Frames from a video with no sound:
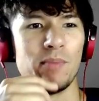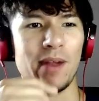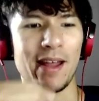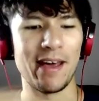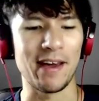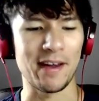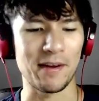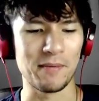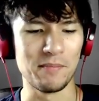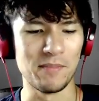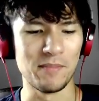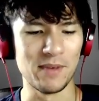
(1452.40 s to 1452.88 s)

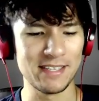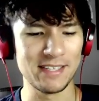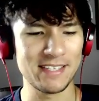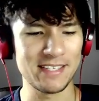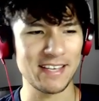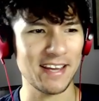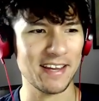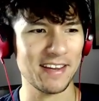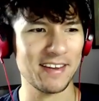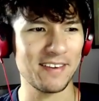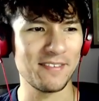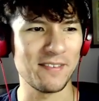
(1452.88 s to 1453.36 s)
mill
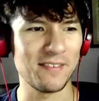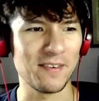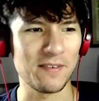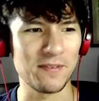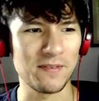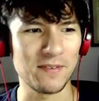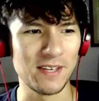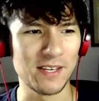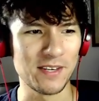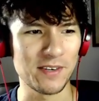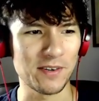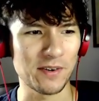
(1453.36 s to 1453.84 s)
deck with
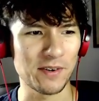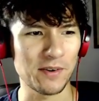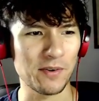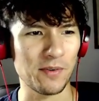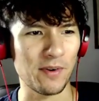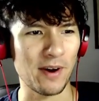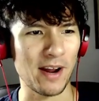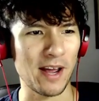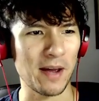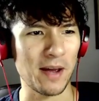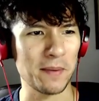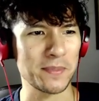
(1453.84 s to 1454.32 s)
featuring
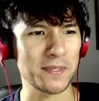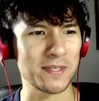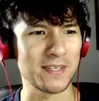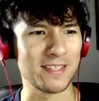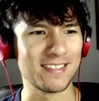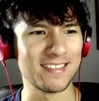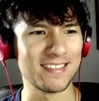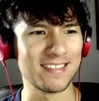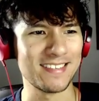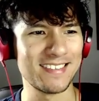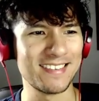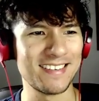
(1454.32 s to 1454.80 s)
crabs and
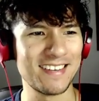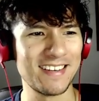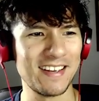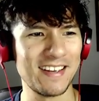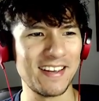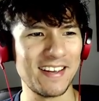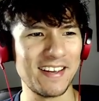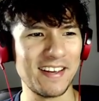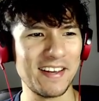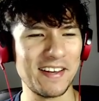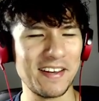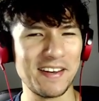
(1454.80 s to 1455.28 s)

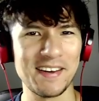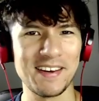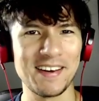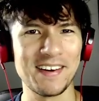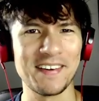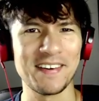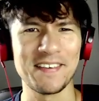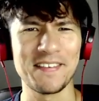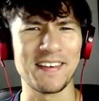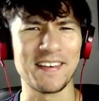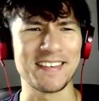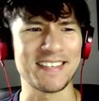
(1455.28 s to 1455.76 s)

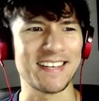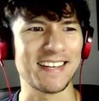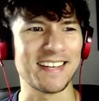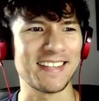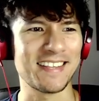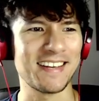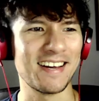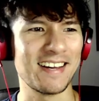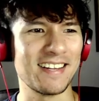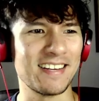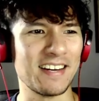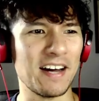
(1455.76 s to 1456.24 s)
things like
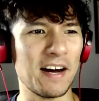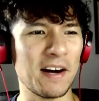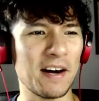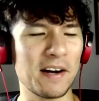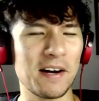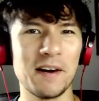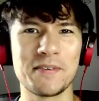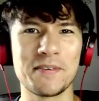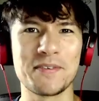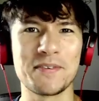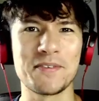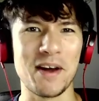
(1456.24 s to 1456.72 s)
that, and archive
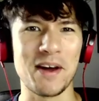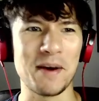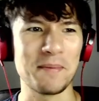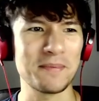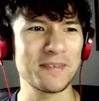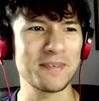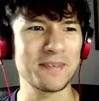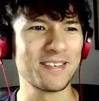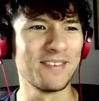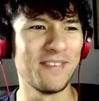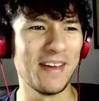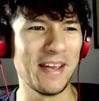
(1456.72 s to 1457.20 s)

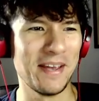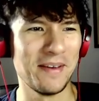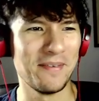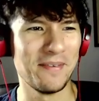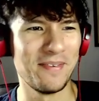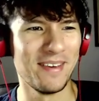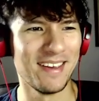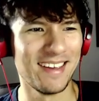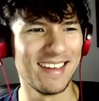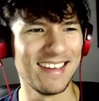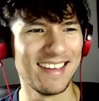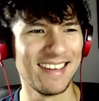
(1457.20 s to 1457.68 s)
traps, maybe.